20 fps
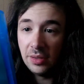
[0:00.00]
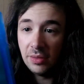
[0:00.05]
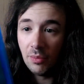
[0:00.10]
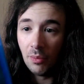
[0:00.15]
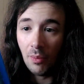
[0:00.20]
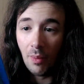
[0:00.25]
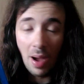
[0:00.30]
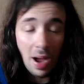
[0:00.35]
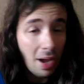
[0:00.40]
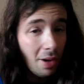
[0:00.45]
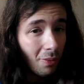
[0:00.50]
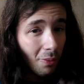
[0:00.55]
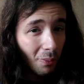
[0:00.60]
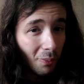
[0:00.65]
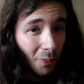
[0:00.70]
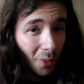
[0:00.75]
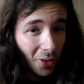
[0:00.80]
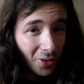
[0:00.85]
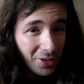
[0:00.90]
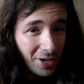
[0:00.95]
wow,
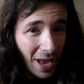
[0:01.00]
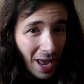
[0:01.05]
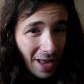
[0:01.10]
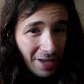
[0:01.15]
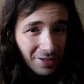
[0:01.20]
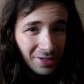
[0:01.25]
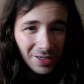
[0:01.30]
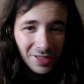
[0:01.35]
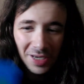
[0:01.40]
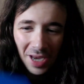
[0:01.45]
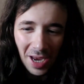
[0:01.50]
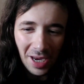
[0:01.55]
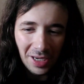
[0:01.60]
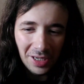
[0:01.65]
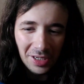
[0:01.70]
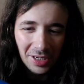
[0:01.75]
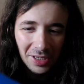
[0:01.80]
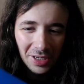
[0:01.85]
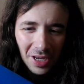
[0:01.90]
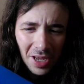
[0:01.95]
what an
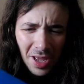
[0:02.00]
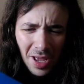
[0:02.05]
entertaining,